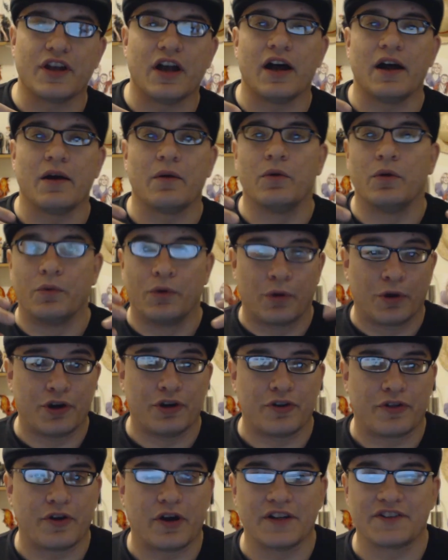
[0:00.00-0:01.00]
What
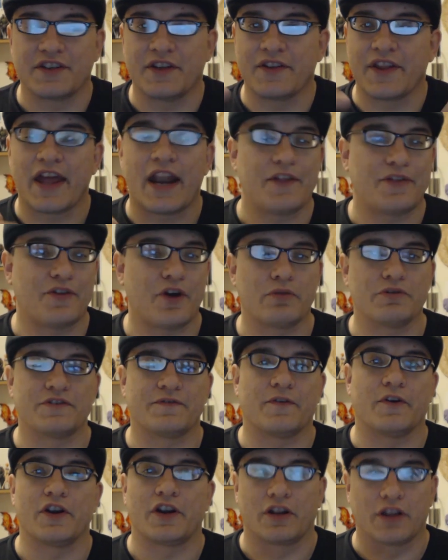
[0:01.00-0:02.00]
are your thoughts on that? I thought it
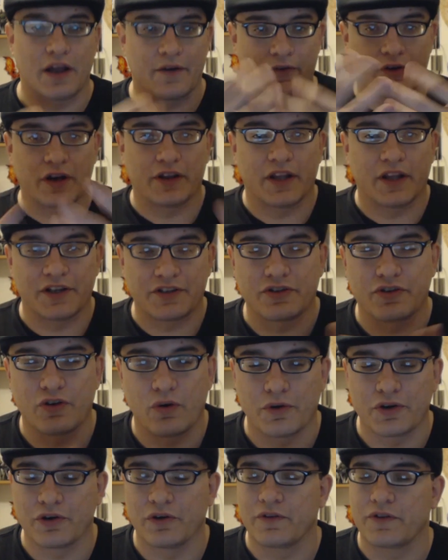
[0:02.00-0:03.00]
was very clever. I'd like to
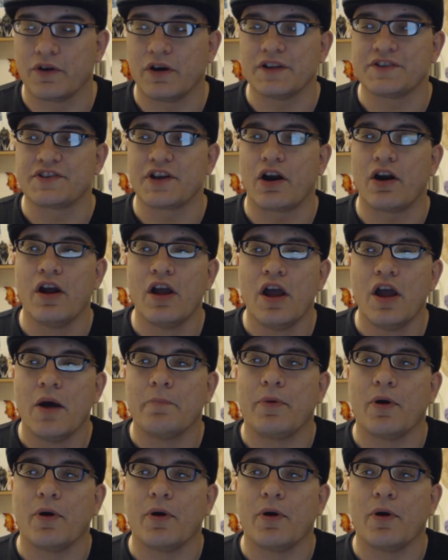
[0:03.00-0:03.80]
know what your thoughts are.